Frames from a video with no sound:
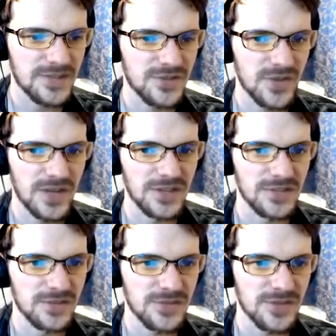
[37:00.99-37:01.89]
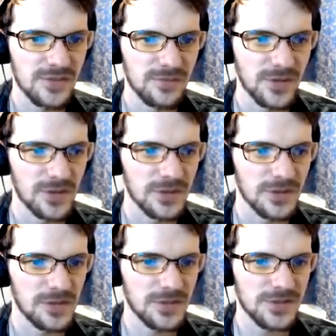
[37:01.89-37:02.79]
training, Doots. We got a
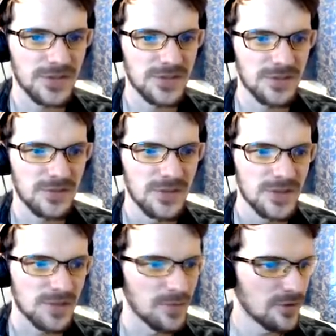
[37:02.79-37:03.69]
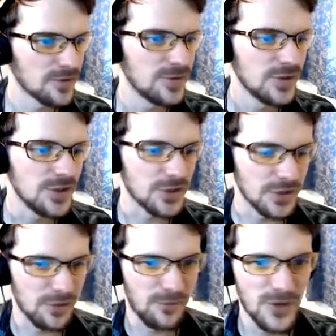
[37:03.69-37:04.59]
lot to do. Tomorrow, you got
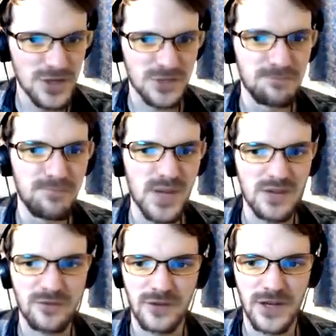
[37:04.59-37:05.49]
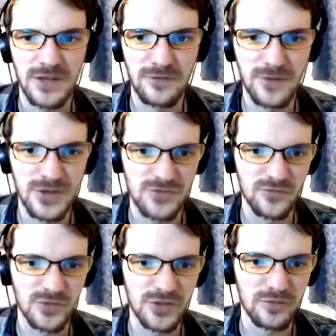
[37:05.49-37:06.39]
your first big fight. Your first
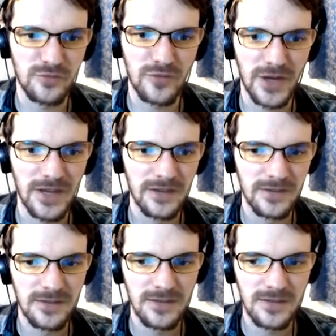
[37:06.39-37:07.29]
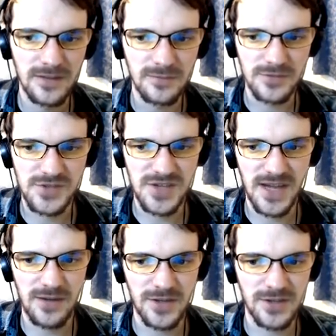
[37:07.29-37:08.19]
real fight. we'll see
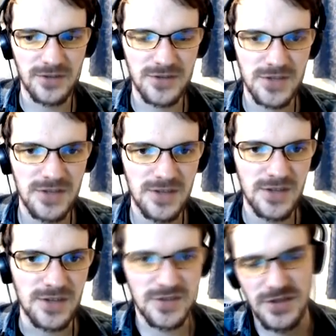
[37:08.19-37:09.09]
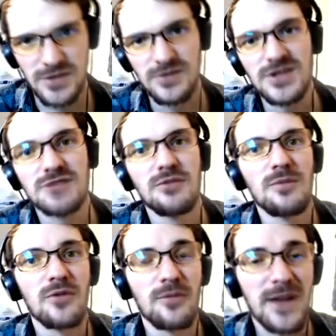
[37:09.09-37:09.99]
how it goes. If the two Digimon
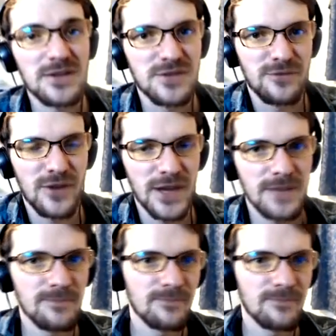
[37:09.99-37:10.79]
we're about to fight